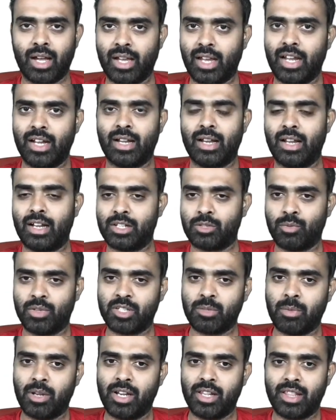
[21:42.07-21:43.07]
it's
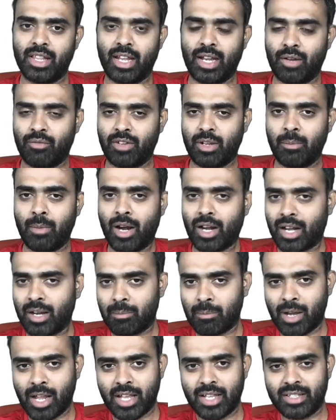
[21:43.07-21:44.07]
visible in the NFT
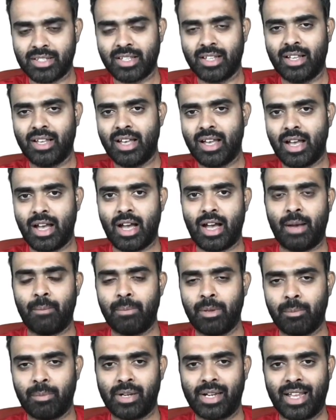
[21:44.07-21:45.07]
Marketplace.
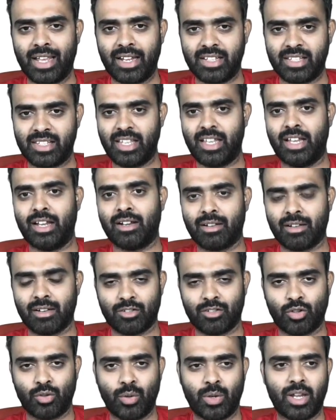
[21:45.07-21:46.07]
People can see it,
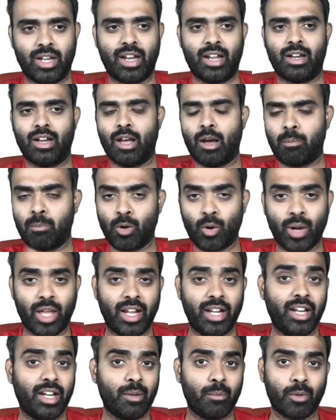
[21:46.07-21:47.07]
so you can upload
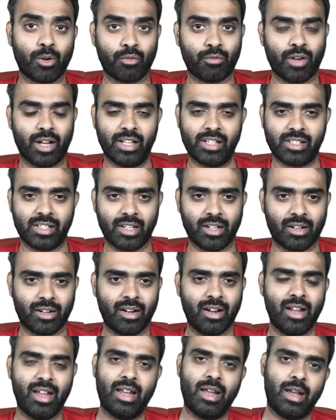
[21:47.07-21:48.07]
any number of files here.
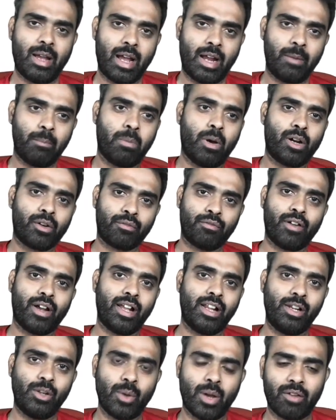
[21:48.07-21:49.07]
And per
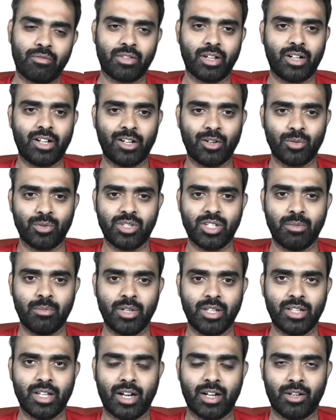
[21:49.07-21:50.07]
file, you have 32
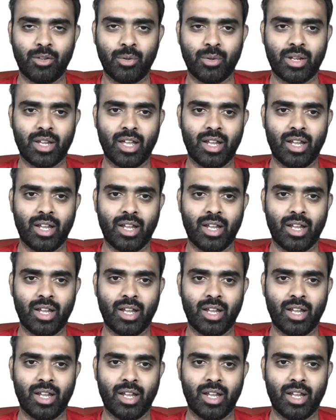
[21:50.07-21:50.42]
GB that you